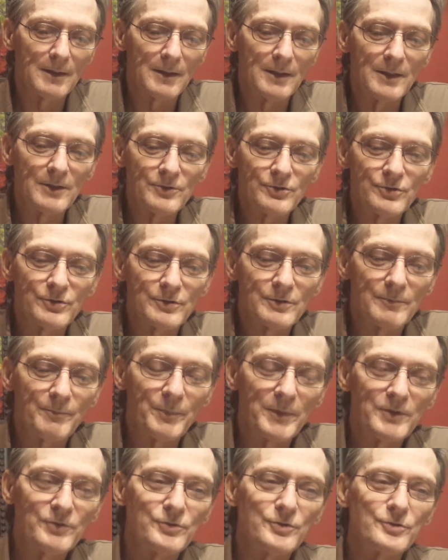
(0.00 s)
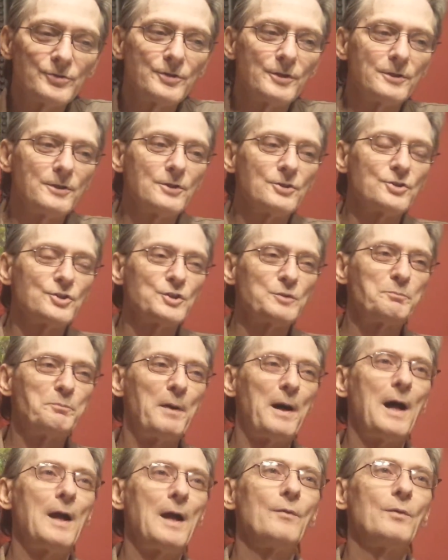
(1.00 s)
it's just that this
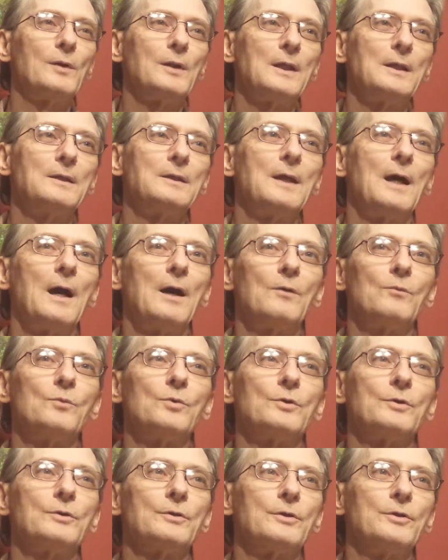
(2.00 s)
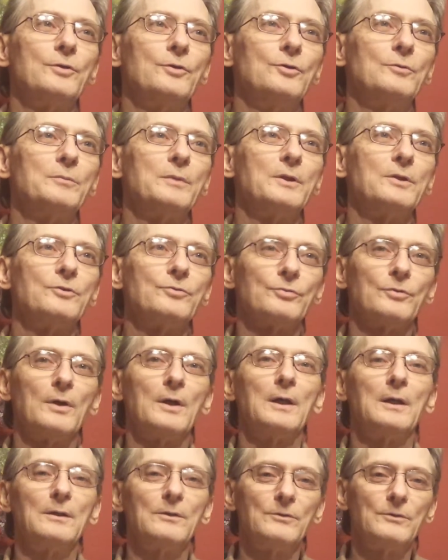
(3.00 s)
spiraling downward human
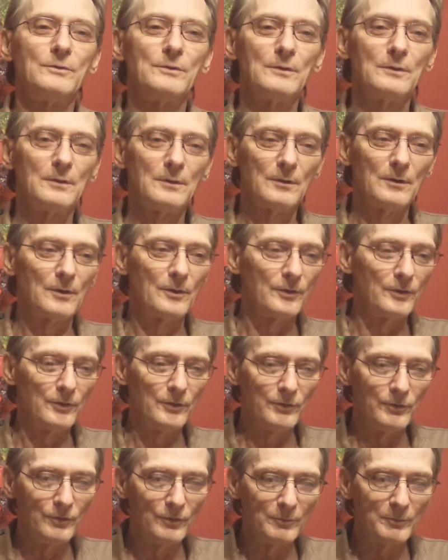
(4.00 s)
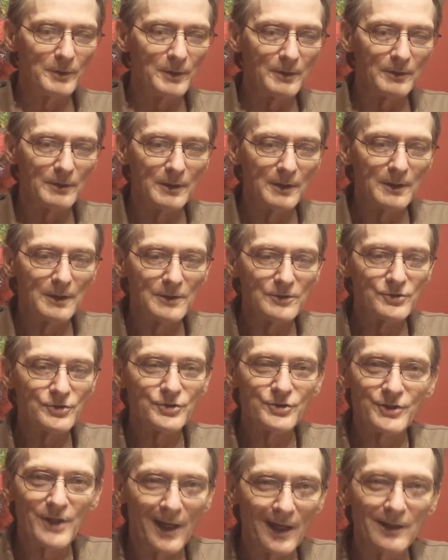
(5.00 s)
traits or human
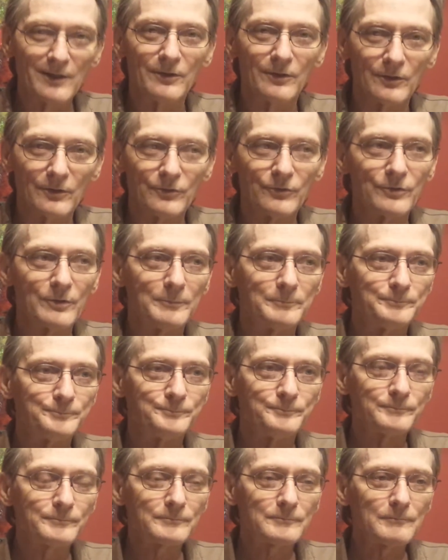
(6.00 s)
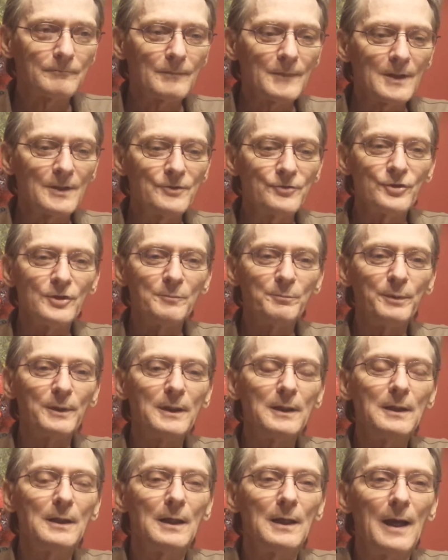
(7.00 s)
standards
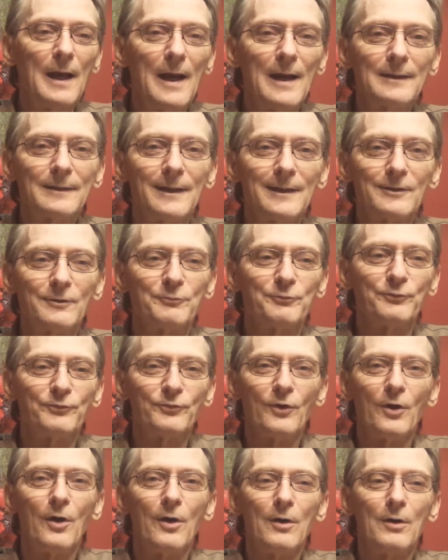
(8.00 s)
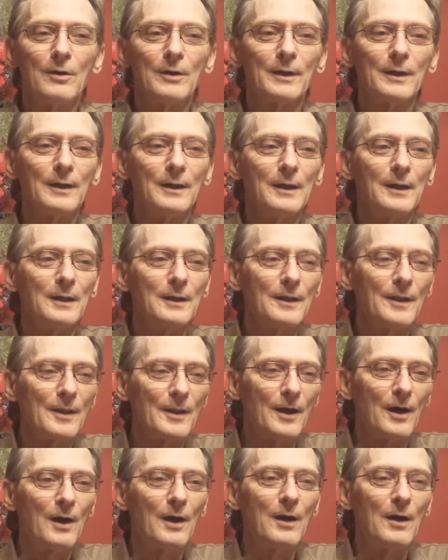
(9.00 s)
simply act like the frog in
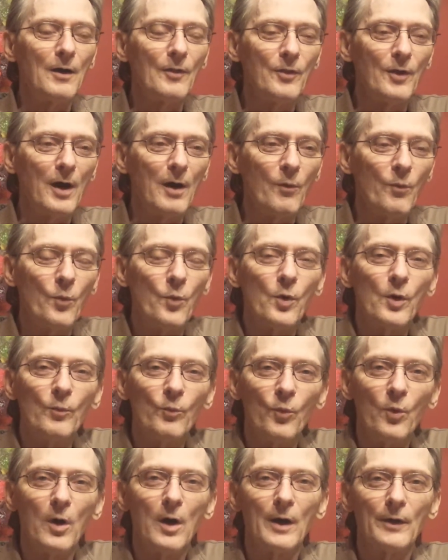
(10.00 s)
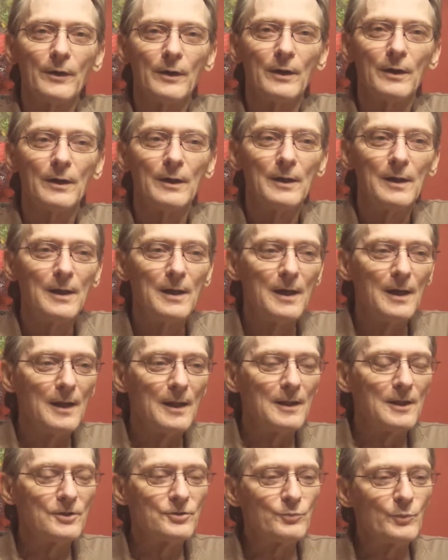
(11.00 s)
the warm water.
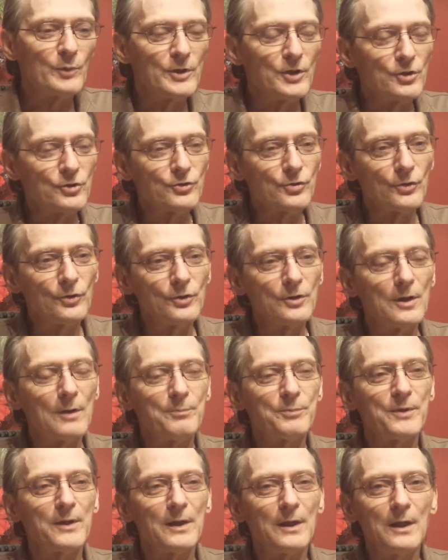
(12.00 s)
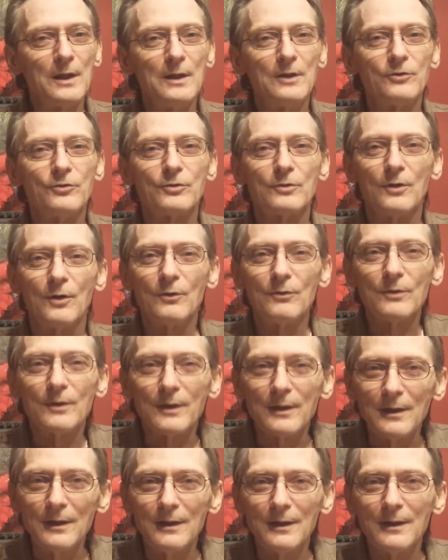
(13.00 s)
That when you turn up the heat
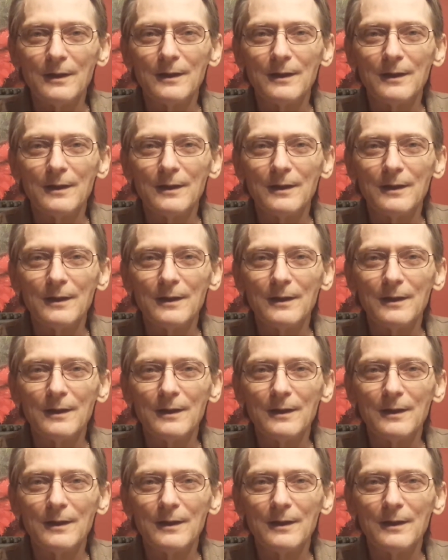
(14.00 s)
slowly,